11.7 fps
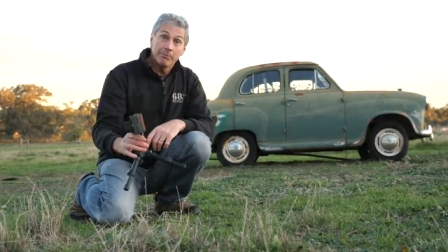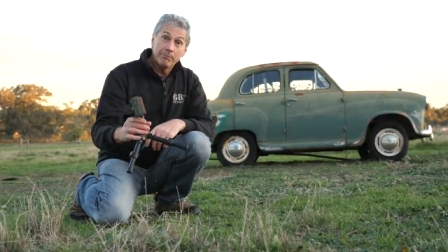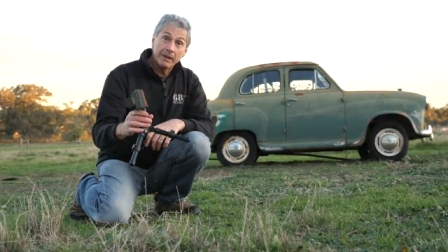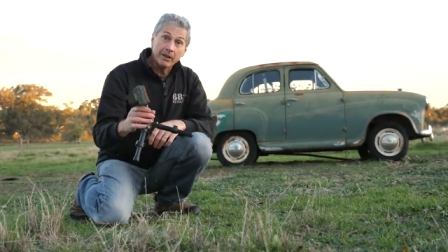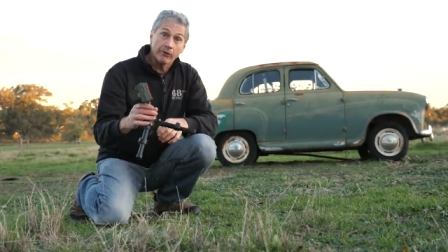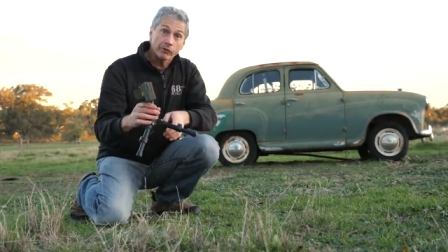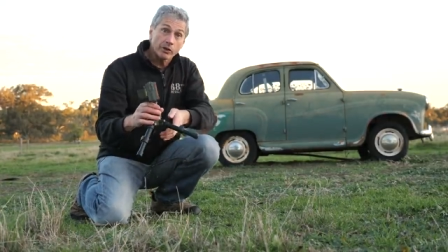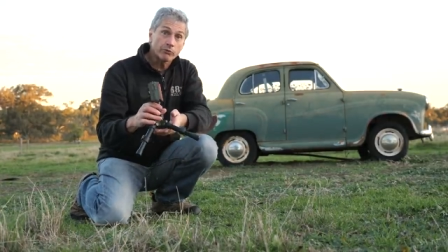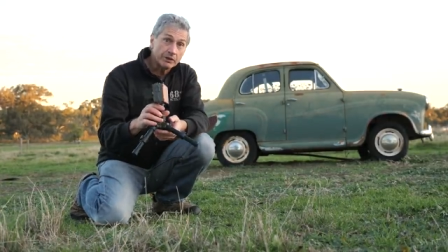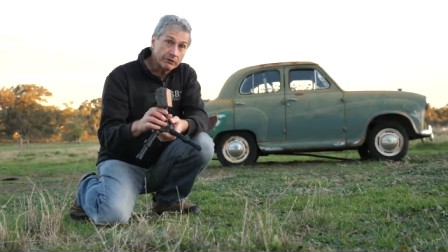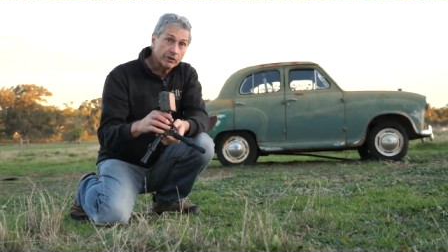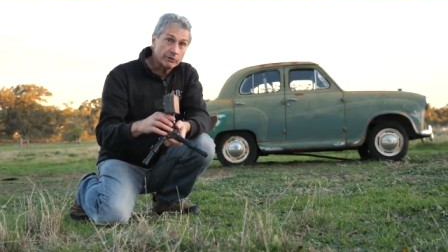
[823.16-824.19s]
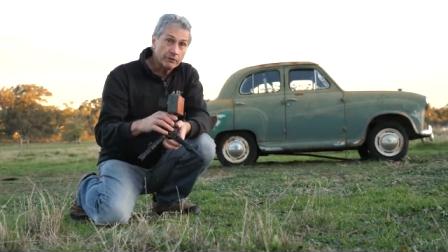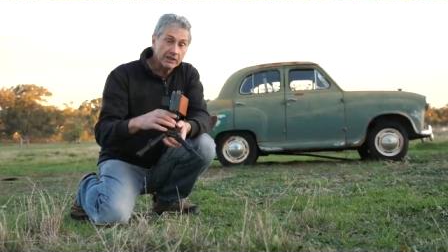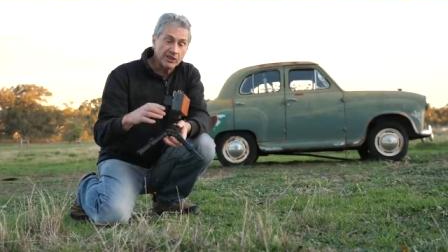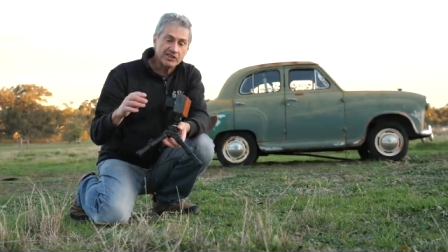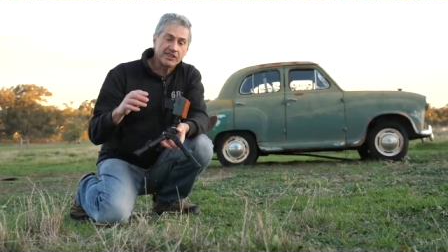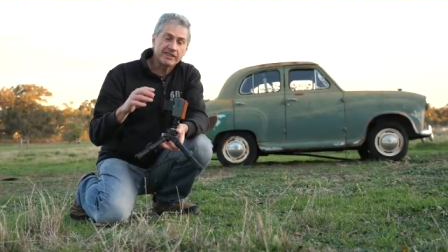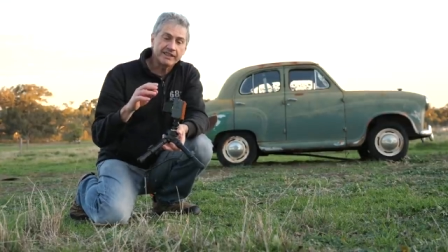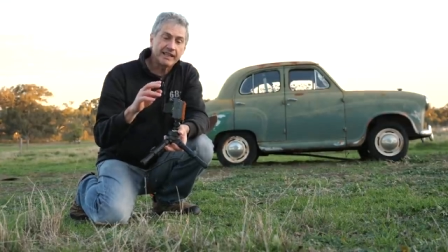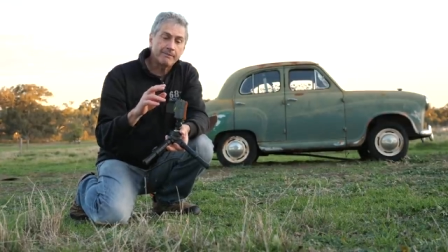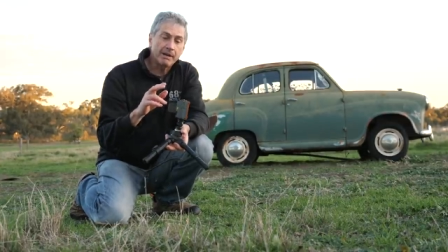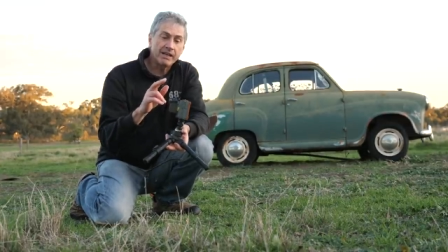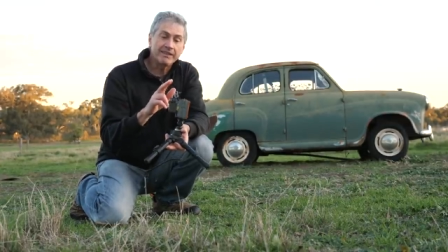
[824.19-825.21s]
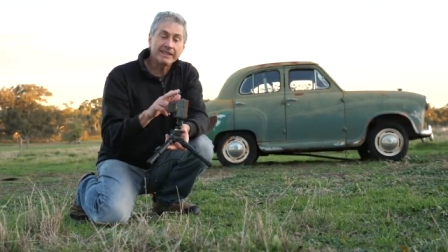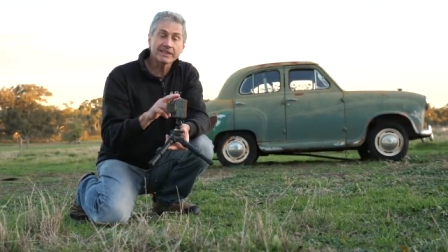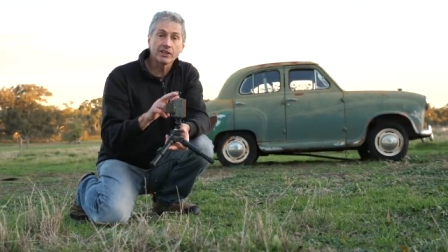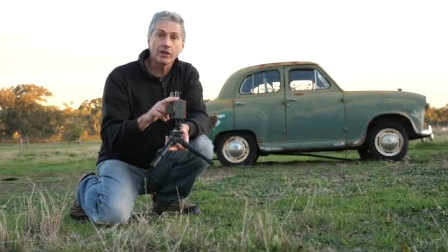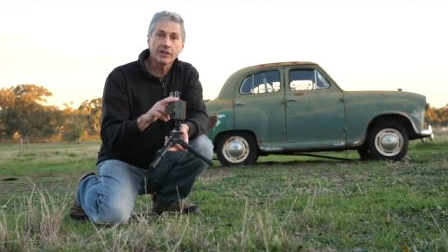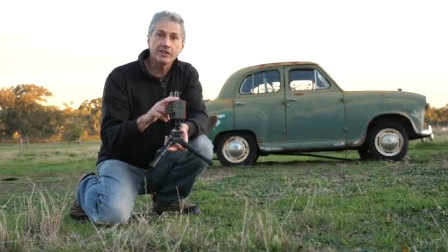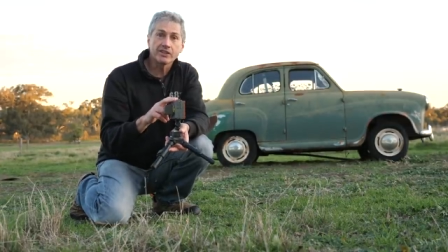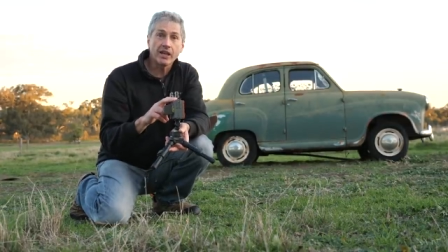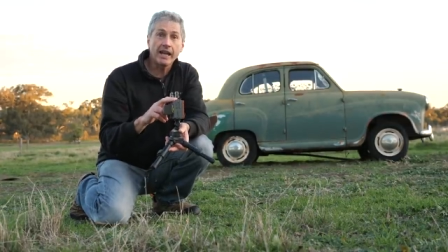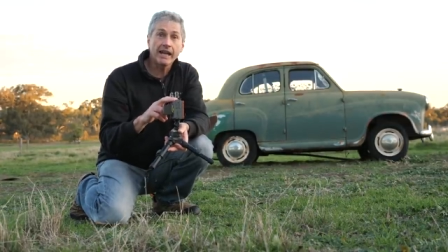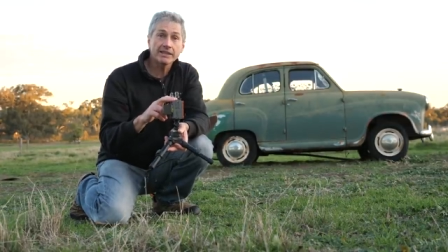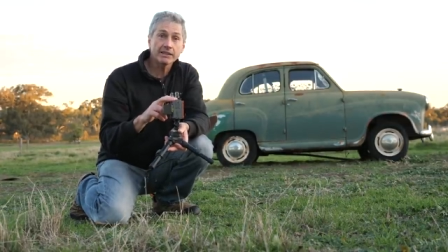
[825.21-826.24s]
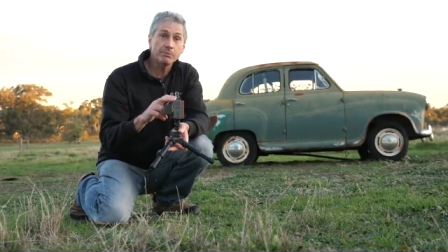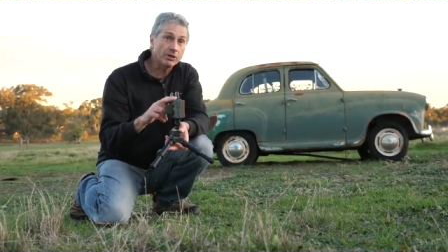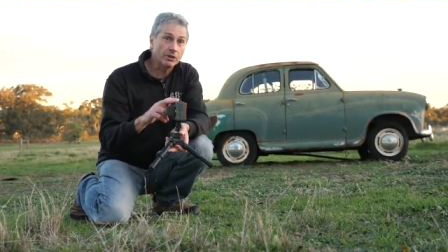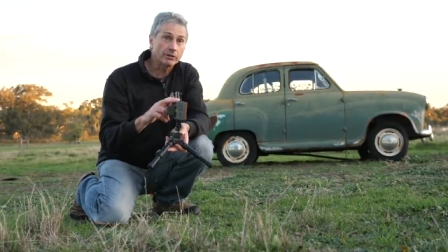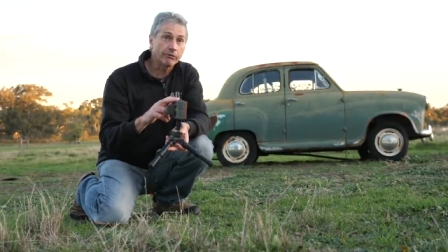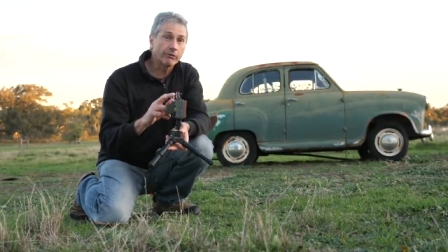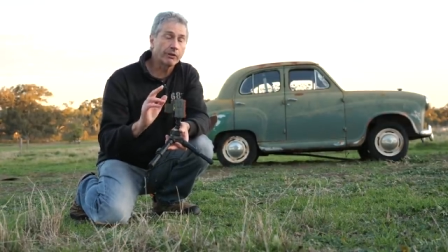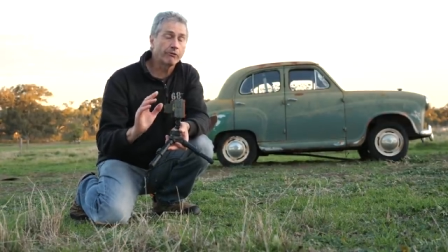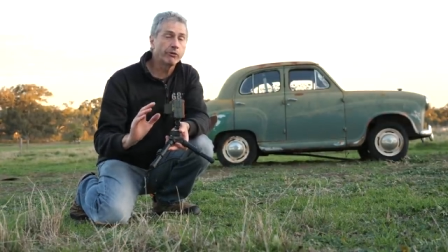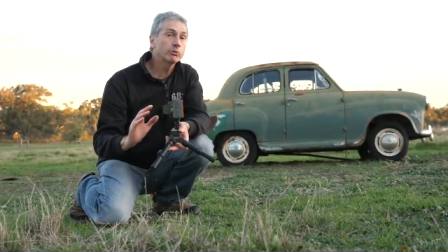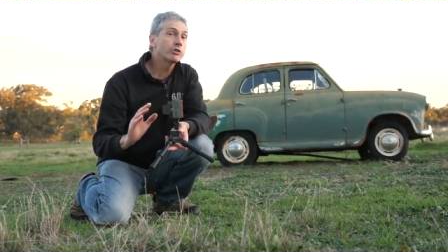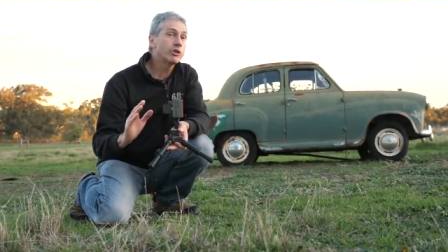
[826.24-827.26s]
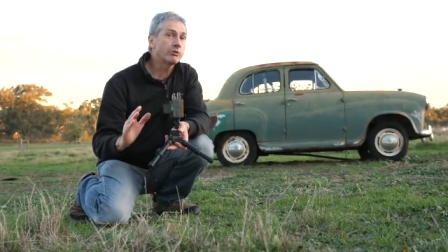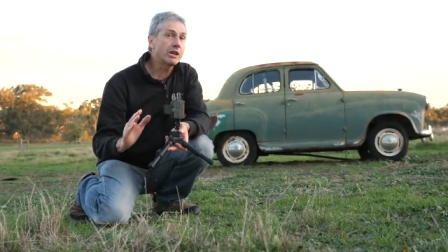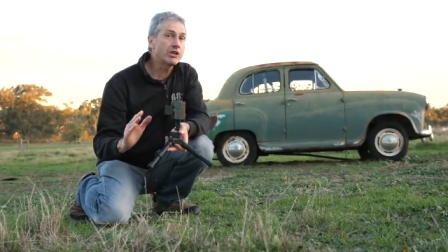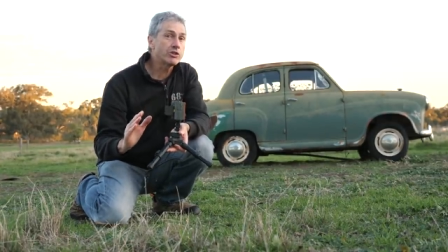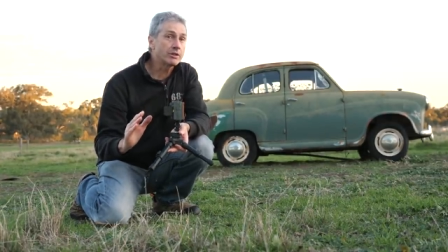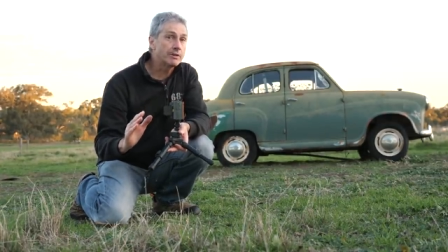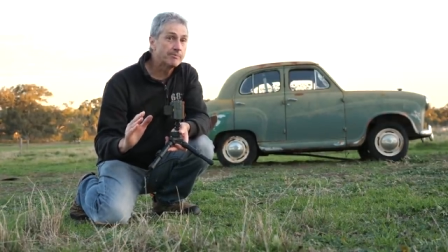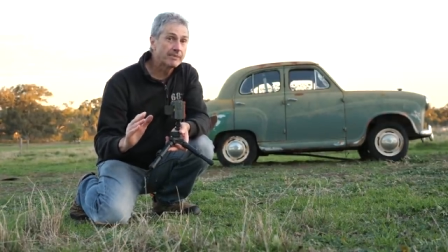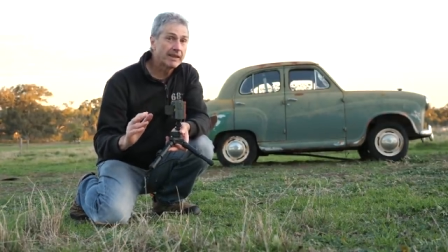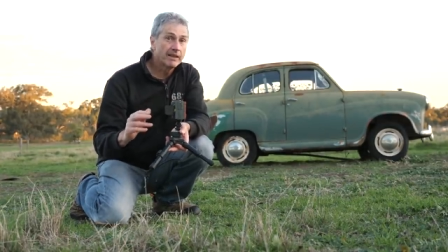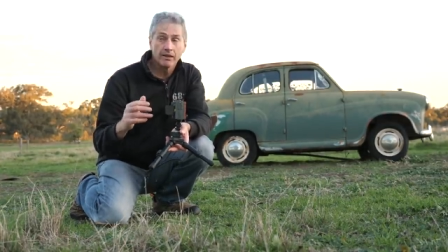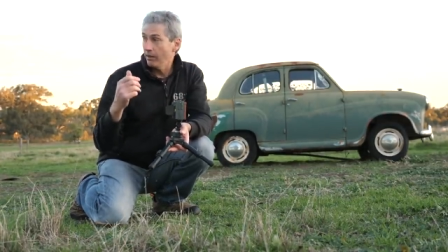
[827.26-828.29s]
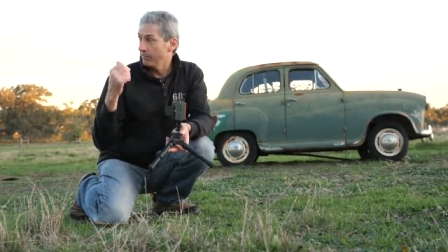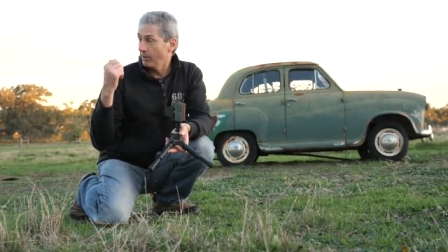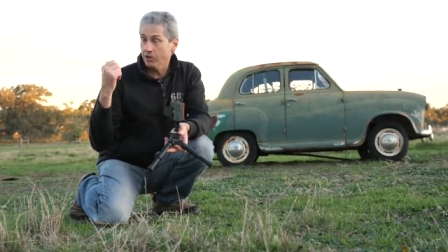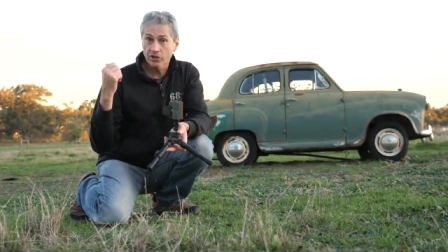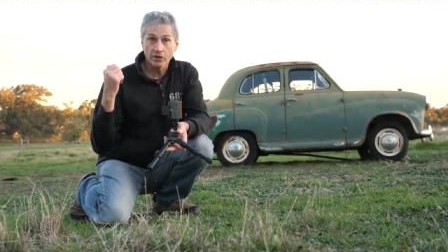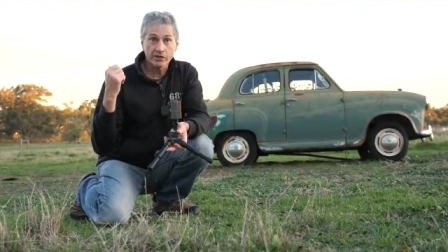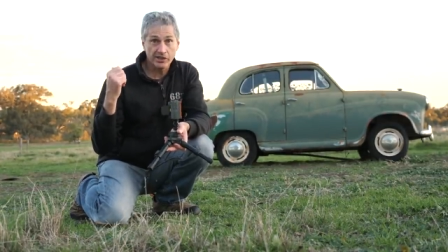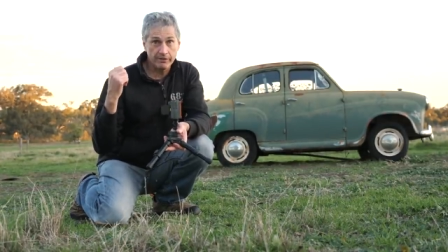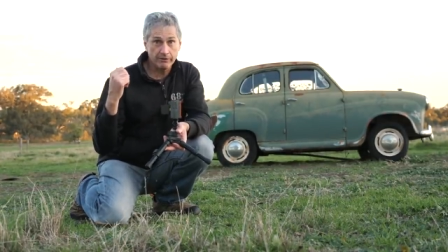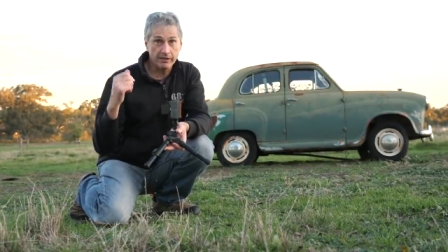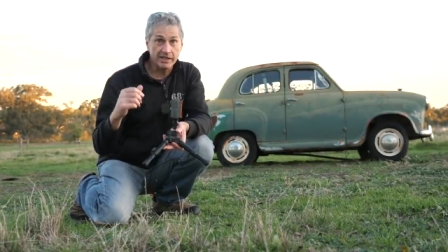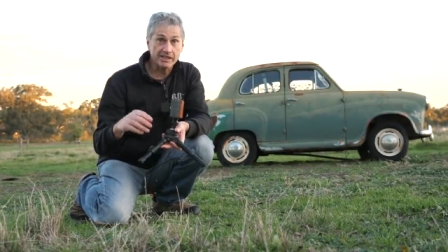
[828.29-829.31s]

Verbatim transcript: but I've got to, you've got to realize that um, this light is, has to be on for the full duration of my shots over there.